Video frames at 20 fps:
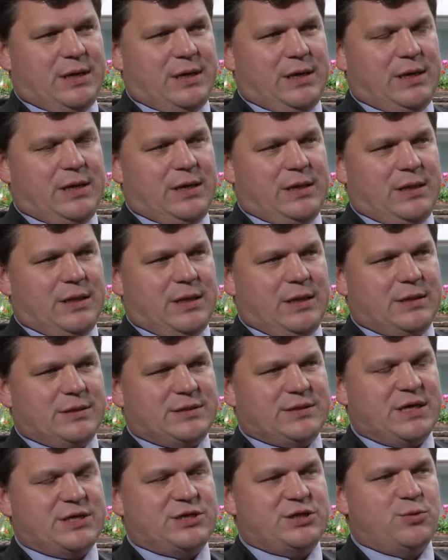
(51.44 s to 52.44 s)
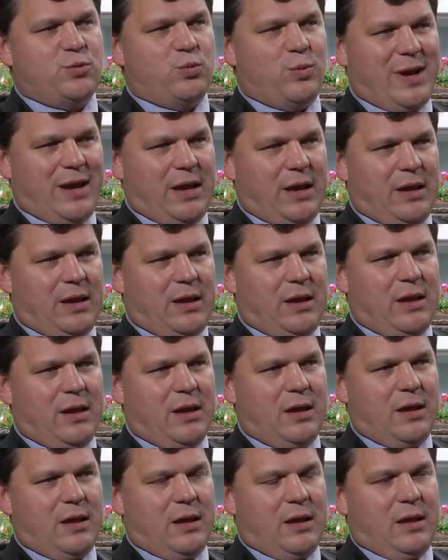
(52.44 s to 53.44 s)
in such a way
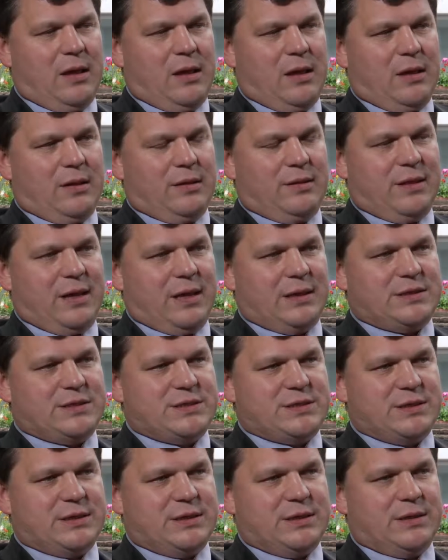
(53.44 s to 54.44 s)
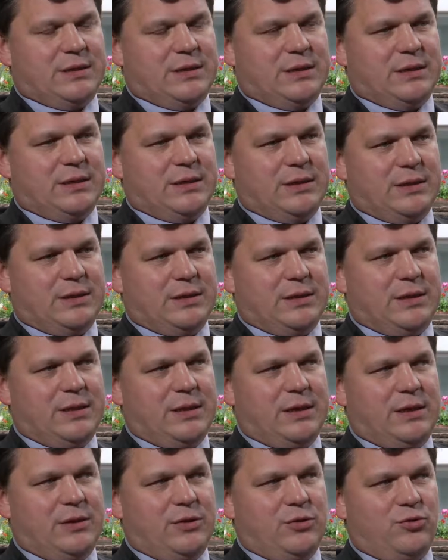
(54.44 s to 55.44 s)
that
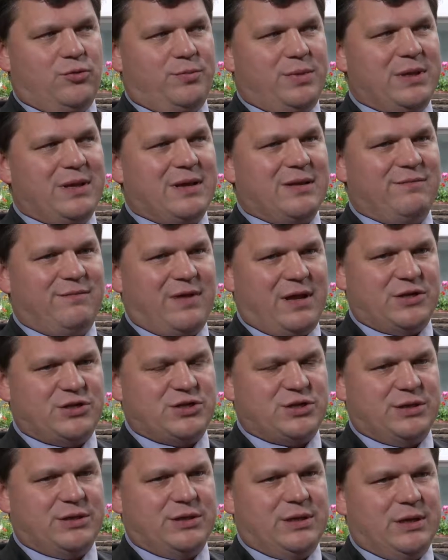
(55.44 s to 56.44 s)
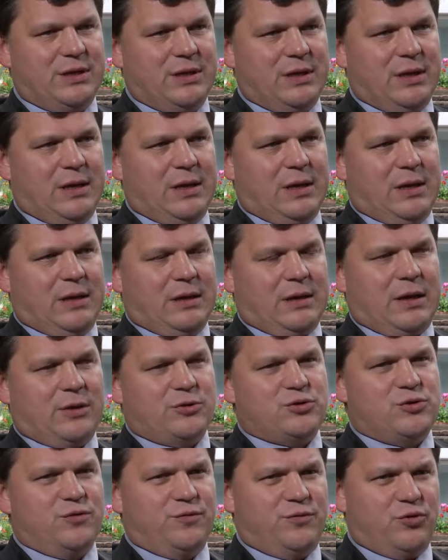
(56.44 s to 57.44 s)
the European Convention,
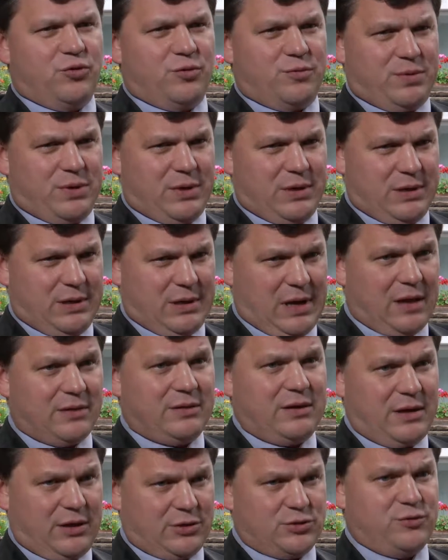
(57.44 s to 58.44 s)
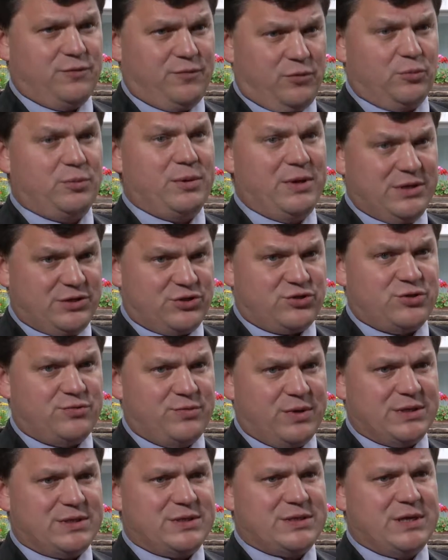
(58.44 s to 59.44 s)
Council of Europe, other Council of Europe
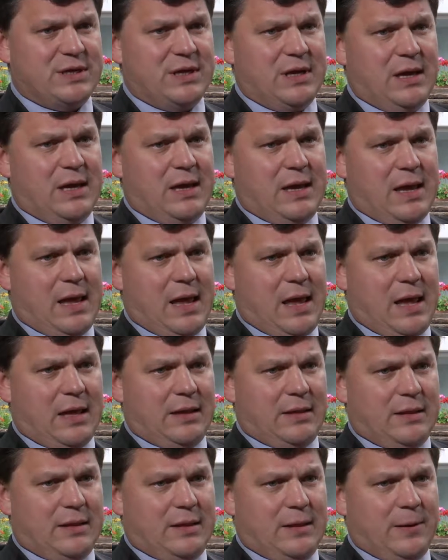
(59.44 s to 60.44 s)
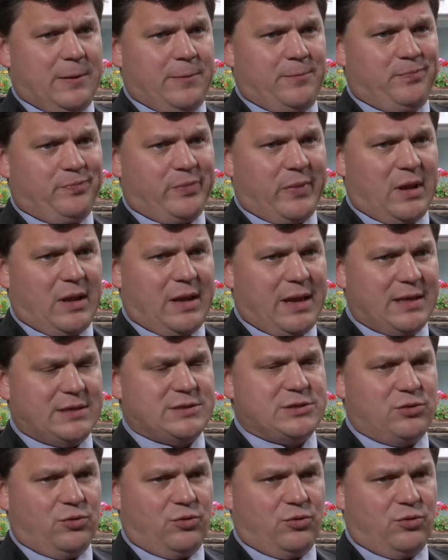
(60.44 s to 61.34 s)
instruments, and case